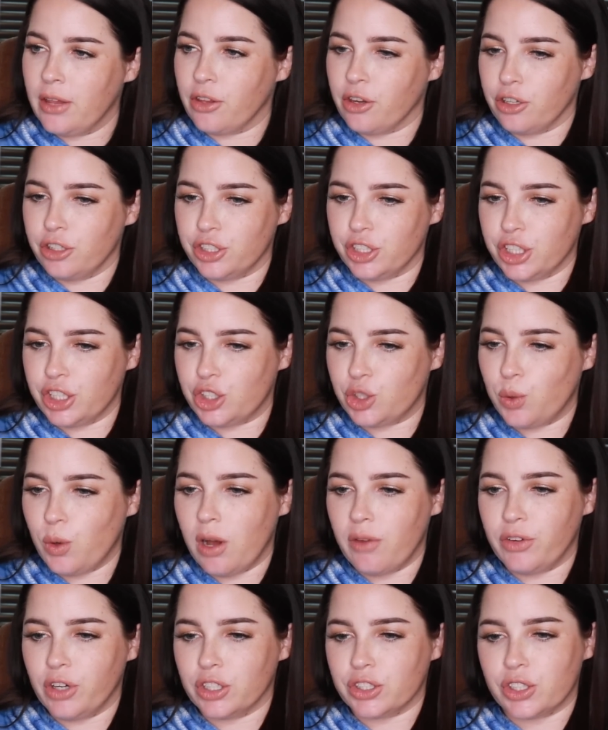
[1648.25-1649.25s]
They're usually
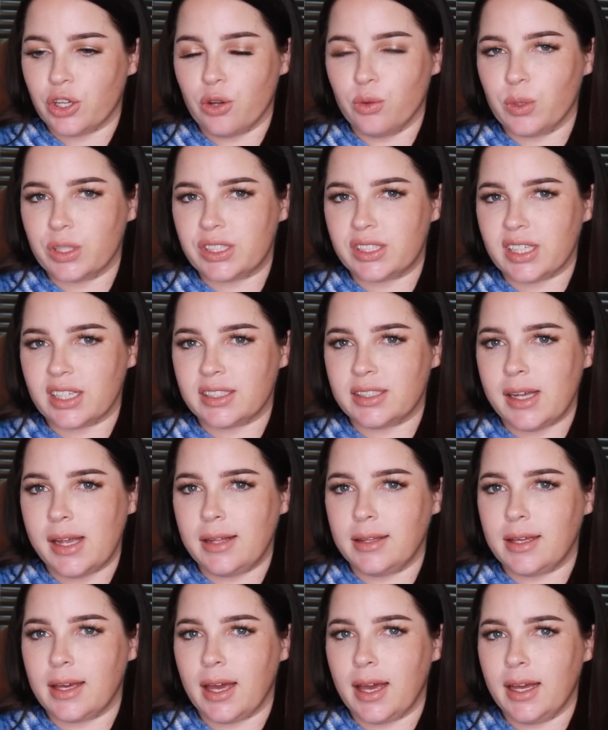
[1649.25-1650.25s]
12 years old with
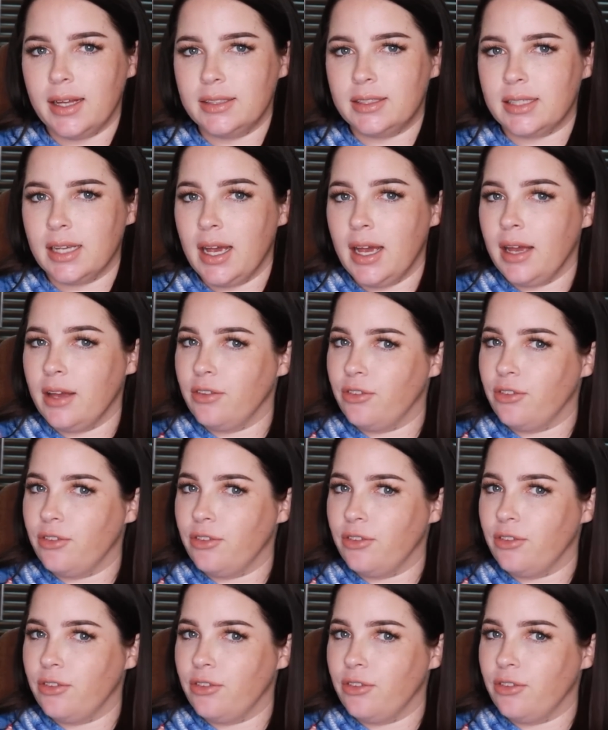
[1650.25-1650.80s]
16 kids.